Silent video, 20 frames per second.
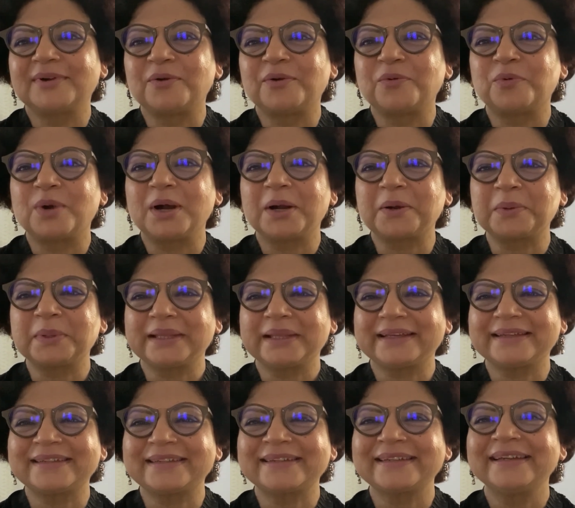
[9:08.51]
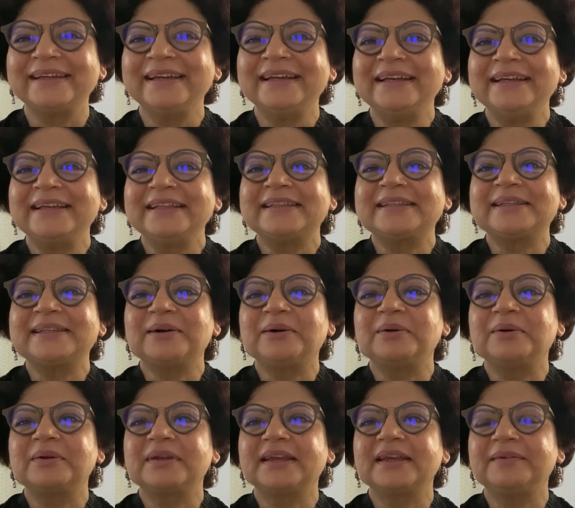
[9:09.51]
work with it.
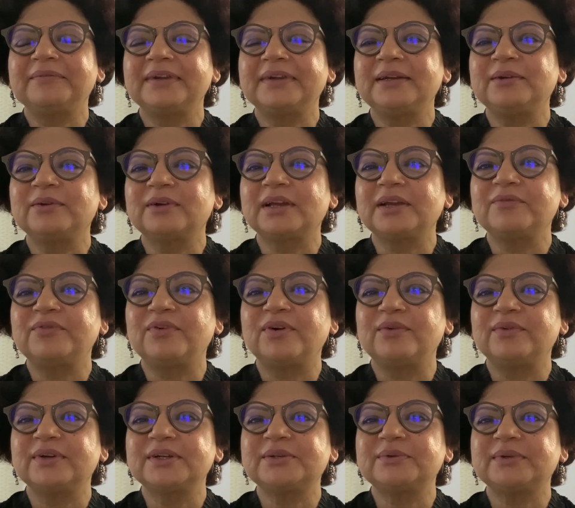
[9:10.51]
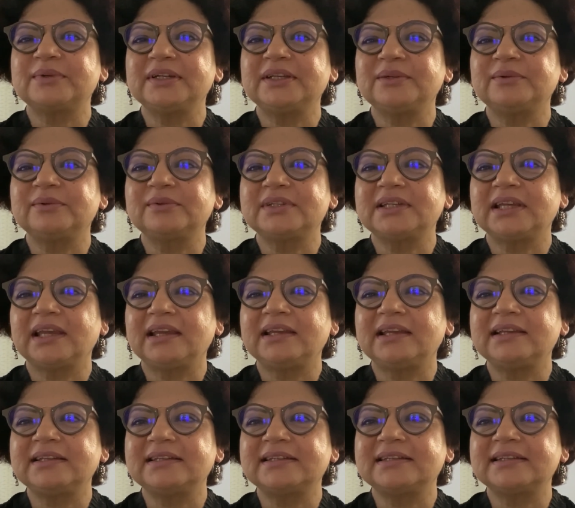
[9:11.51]
So yeah, we're looking forward to a new
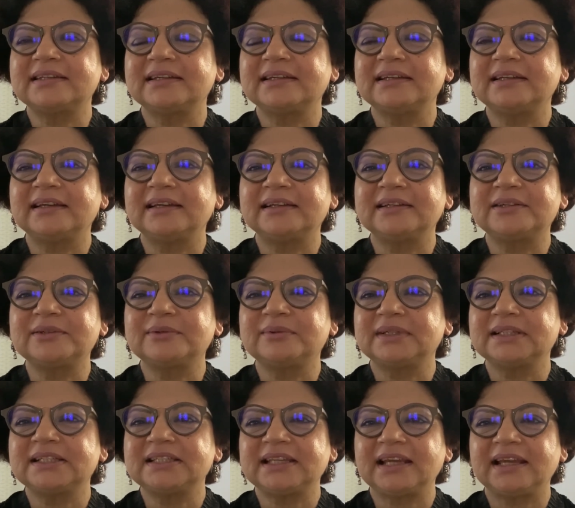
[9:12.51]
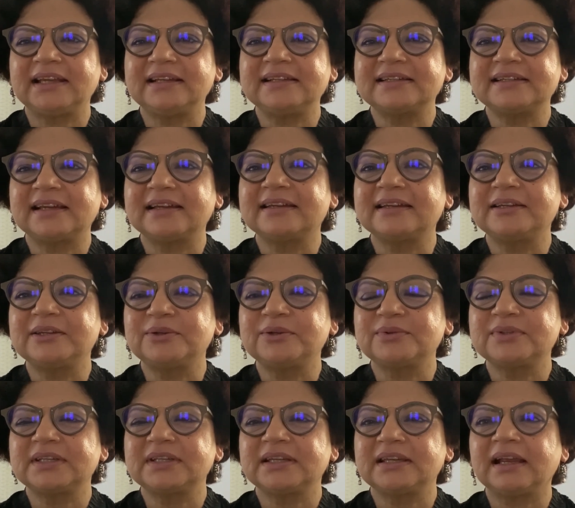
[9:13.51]
change, to a change and a new
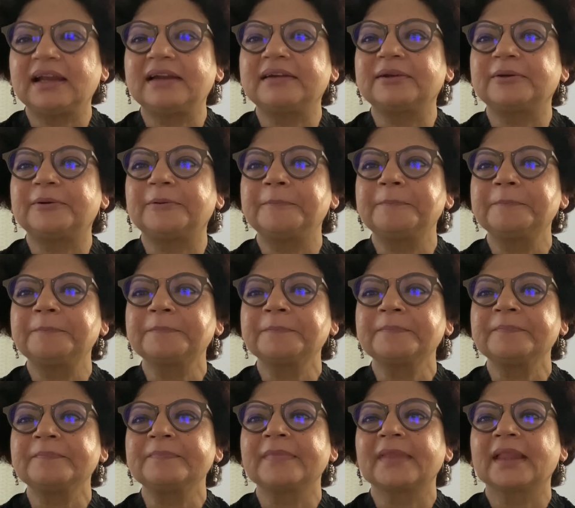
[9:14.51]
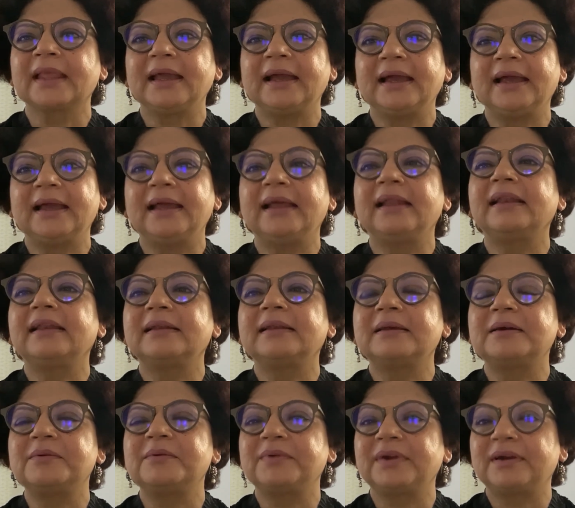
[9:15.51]
scenario,
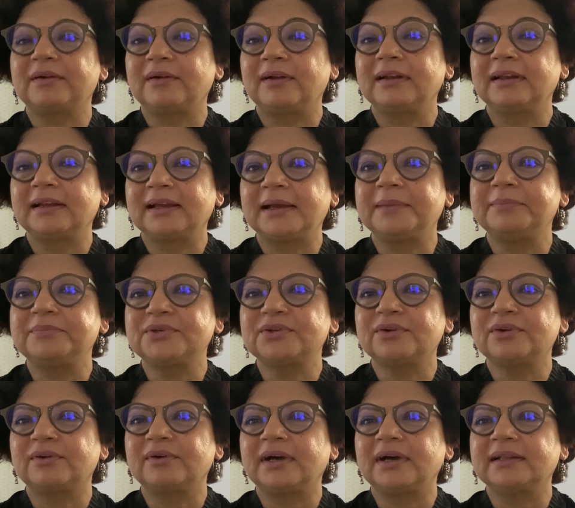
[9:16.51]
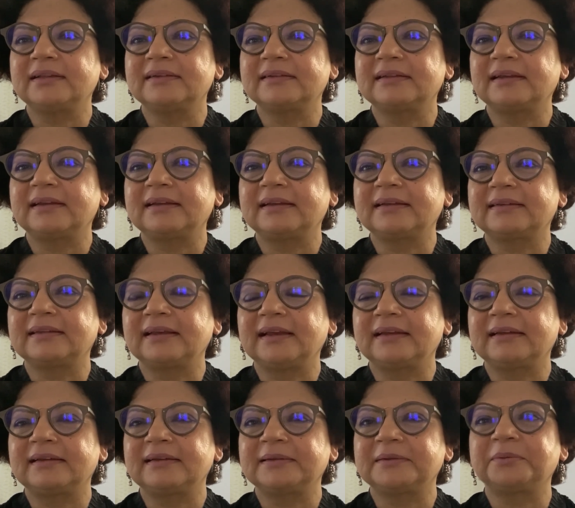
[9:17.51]
and we're all, I'm sure, others are
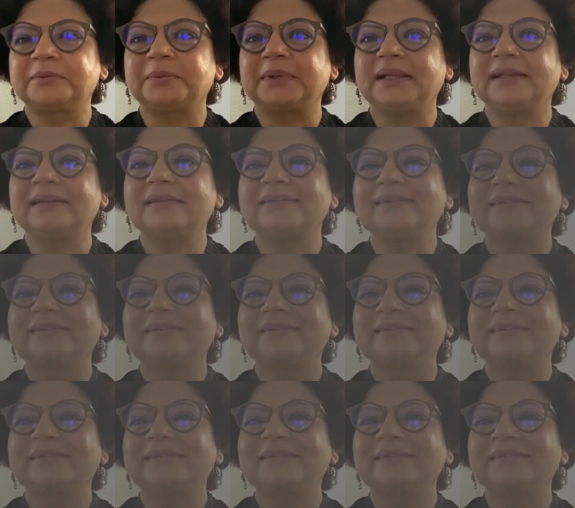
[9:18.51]
excited as well.